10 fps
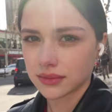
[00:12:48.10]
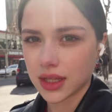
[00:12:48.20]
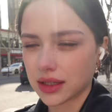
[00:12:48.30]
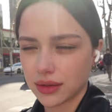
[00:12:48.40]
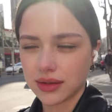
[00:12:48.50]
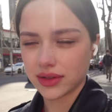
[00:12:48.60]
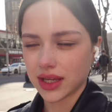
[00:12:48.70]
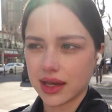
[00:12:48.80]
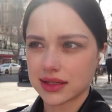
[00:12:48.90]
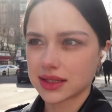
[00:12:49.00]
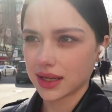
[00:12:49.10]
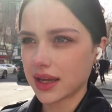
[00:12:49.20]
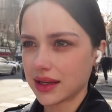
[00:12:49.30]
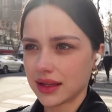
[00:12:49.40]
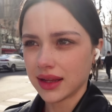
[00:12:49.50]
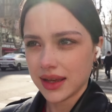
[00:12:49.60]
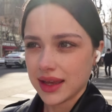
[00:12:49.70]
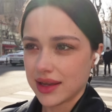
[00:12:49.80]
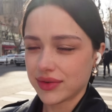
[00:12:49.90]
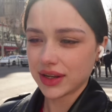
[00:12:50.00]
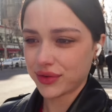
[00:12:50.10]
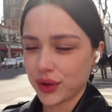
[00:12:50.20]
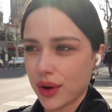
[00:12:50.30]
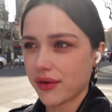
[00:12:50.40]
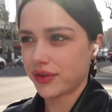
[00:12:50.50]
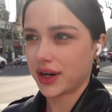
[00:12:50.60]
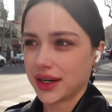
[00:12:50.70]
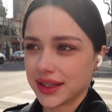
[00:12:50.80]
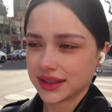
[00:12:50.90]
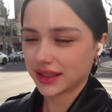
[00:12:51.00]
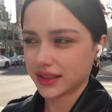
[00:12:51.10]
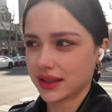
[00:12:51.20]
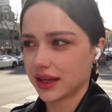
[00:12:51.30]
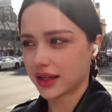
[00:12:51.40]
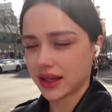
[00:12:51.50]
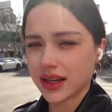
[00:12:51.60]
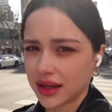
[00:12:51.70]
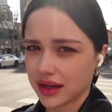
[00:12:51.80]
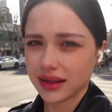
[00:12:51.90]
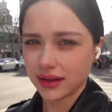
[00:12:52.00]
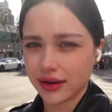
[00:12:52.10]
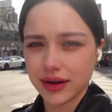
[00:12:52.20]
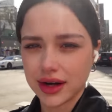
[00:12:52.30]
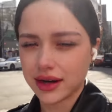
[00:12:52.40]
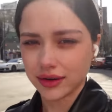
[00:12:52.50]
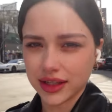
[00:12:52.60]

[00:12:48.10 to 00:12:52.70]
they don't even ask. And even if you offer, they're like, ah, no, I don't